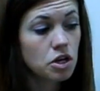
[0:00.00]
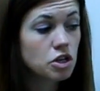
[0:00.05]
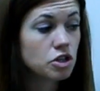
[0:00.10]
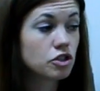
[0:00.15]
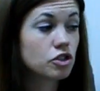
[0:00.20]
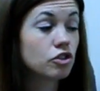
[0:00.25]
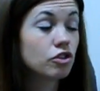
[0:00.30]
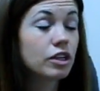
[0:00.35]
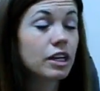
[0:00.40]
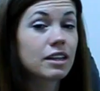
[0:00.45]

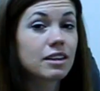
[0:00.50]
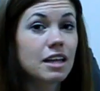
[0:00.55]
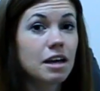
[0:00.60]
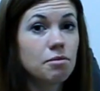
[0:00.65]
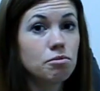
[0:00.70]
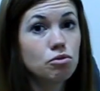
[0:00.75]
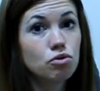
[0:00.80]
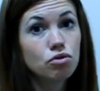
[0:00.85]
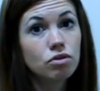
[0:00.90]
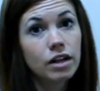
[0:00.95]
So you'll get
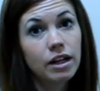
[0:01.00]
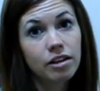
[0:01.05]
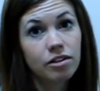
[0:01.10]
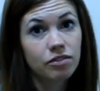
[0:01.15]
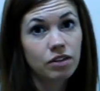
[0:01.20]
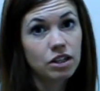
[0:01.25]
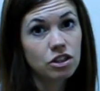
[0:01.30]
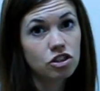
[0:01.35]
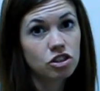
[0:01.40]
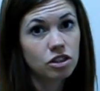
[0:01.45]
that mood
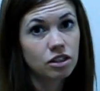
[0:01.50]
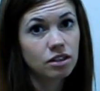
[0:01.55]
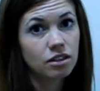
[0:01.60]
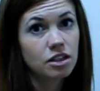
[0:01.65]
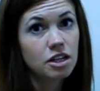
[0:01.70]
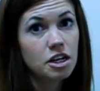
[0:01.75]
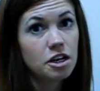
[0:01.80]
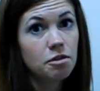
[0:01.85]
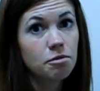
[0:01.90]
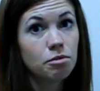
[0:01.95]
elevation,
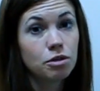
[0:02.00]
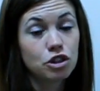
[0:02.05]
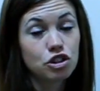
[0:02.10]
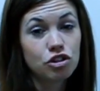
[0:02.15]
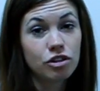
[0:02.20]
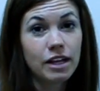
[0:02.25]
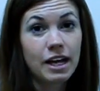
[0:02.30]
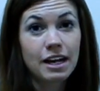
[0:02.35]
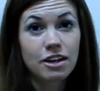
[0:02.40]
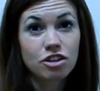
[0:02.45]
but
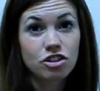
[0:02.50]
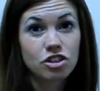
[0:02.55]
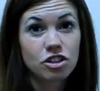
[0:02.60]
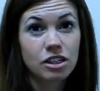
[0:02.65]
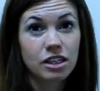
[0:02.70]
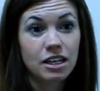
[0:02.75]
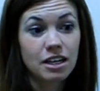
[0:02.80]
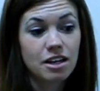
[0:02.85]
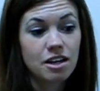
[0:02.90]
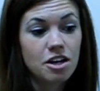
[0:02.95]
you'll
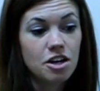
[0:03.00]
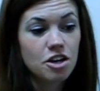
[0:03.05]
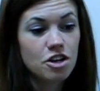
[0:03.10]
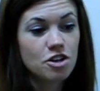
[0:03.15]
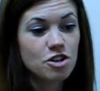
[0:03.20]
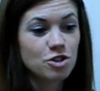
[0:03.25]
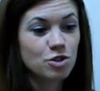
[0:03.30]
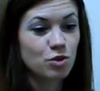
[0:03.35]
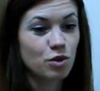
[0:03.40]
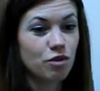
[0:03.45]
actually
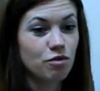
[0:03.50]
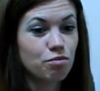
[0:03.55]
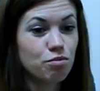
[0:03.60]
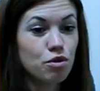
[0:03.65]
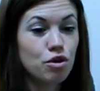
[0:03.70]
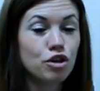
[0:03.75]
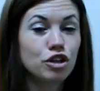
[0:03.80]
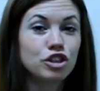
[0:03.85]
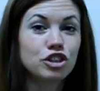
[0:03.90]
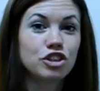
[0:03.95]
sort of
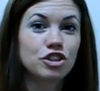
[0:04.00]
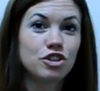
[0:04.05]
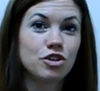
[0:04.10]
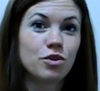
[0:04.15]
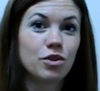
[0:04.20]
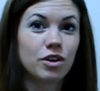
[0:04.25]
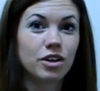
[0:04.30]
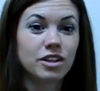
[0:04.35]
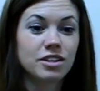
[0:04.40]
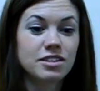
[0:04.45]
push
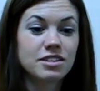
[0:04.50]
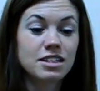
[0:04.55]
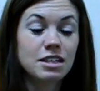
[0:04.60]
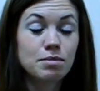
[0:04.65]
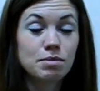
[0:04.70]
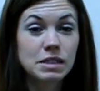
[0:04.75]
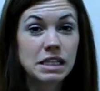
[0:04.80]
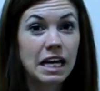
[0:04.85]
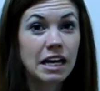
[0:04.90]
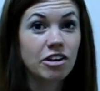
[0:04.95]
your sleep
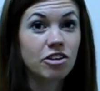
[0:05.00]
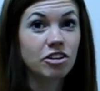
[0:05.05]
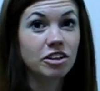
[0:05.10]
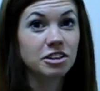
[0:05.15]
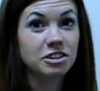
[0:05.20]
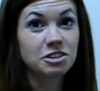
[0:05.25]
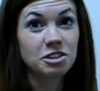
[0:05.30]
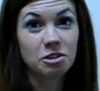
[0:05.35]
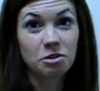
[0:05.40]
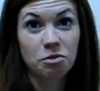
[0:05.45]
cycle
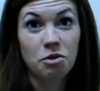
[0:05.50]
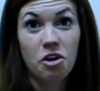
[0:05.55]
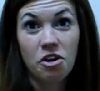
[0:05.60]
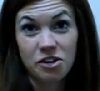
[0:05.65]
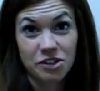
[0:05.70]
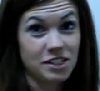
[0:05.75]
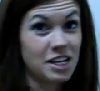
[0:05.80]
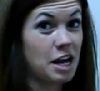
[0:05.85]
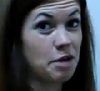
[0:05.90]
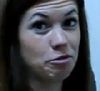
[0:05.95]
into the
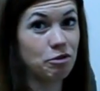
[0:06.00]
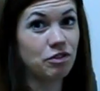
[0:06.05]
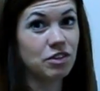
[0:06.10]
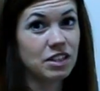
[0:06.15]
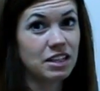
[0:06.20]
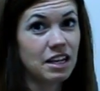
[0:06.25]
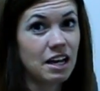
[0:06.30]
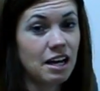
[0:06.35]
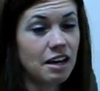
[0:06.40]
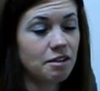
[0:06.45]
wrong time of the
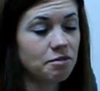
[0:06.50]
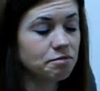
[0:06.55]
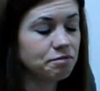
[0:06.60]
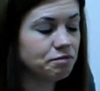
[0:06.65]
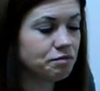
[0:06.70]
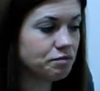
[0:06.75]
day.